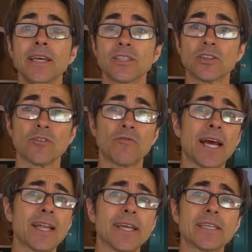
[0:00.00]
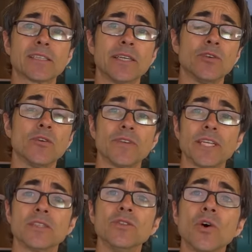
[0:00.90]
it's going to flatten that skin off and
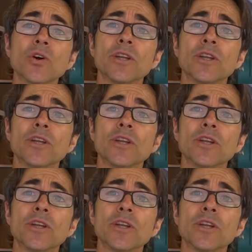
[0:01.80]
it's not